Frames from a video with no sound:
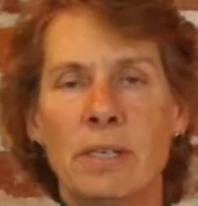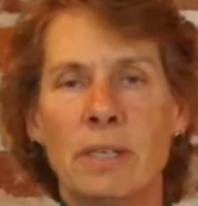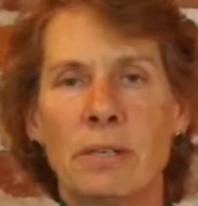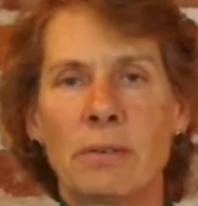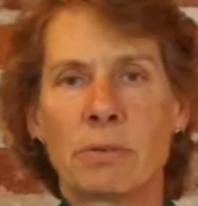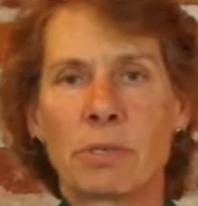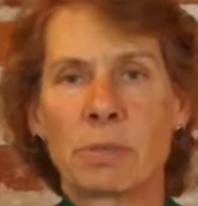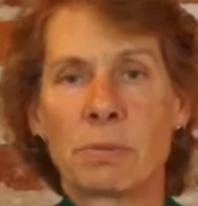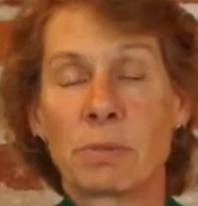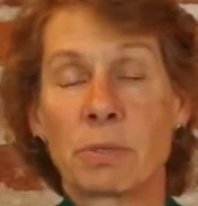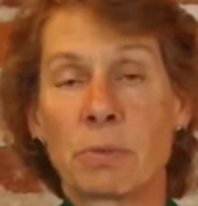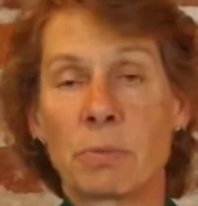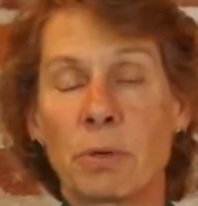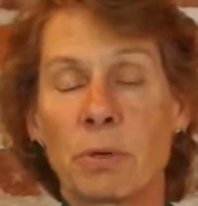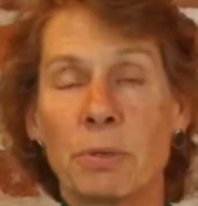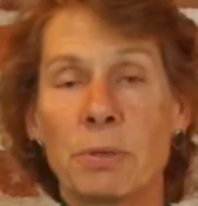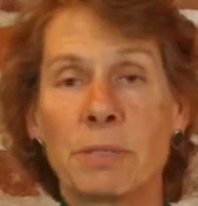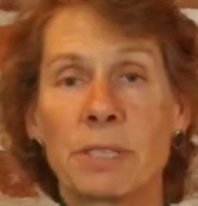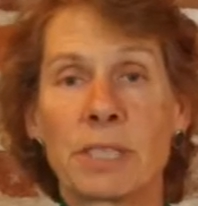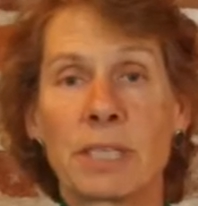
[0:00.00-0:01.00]
Christmas
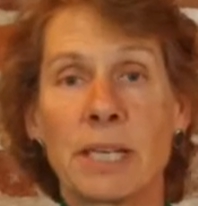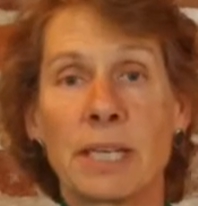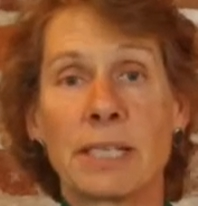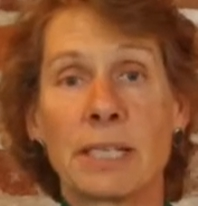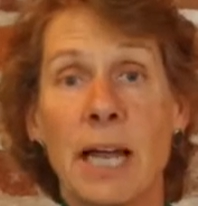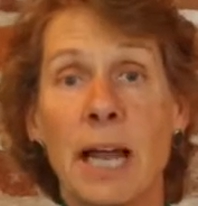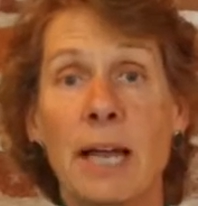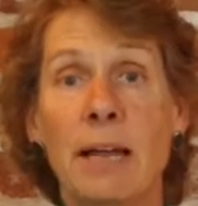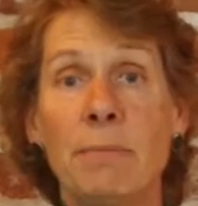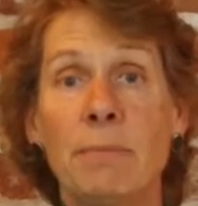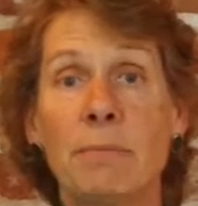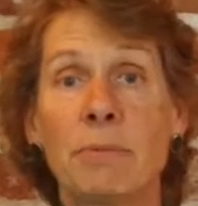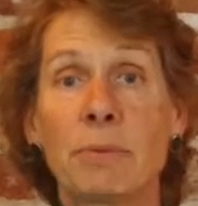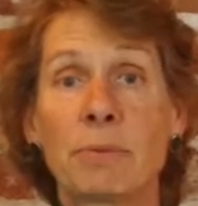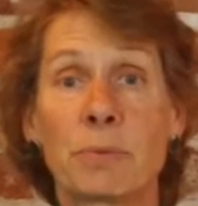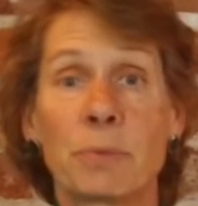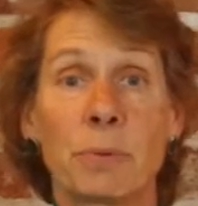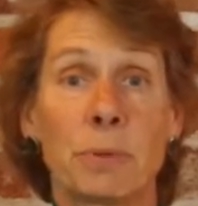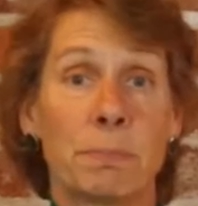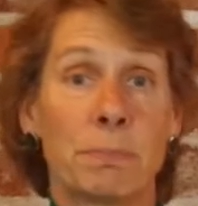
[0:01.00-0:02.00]
ornaments at
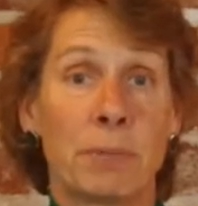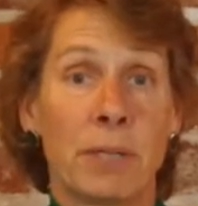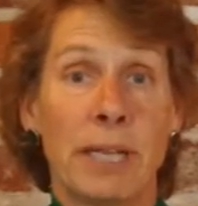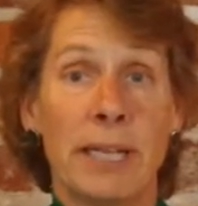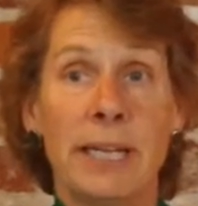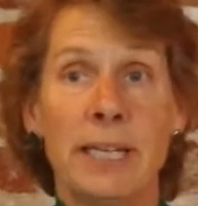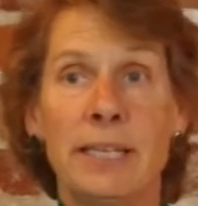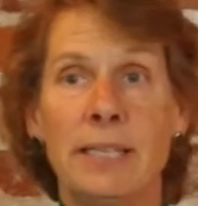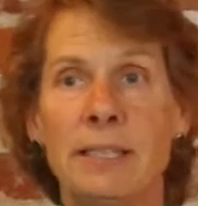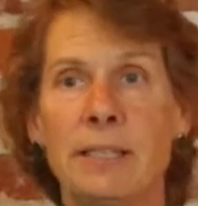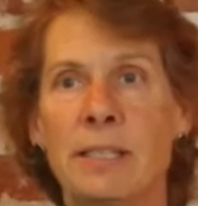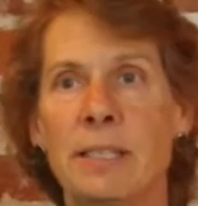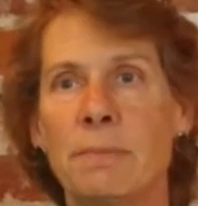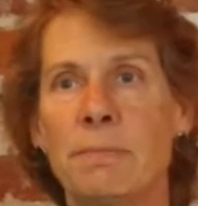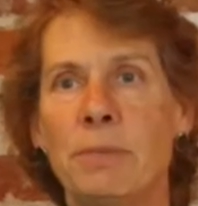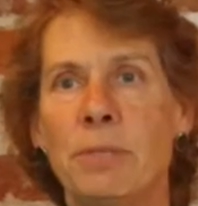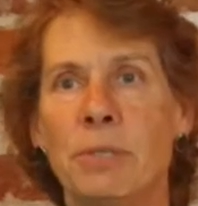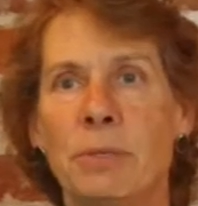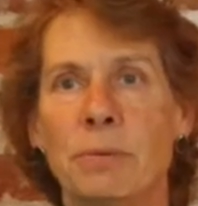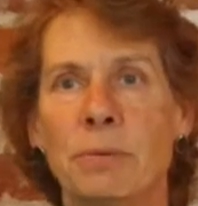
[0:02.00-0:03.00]
times were plain and
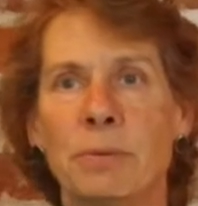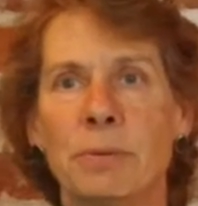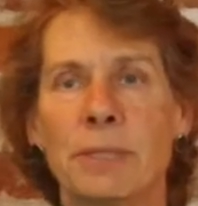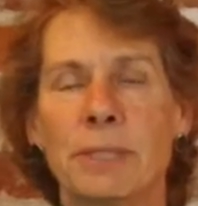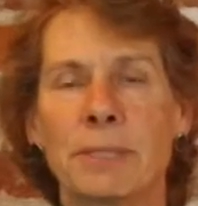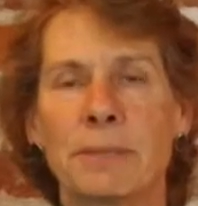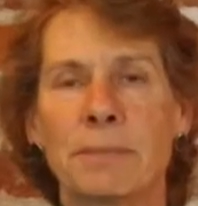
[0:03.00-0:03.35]
subdued.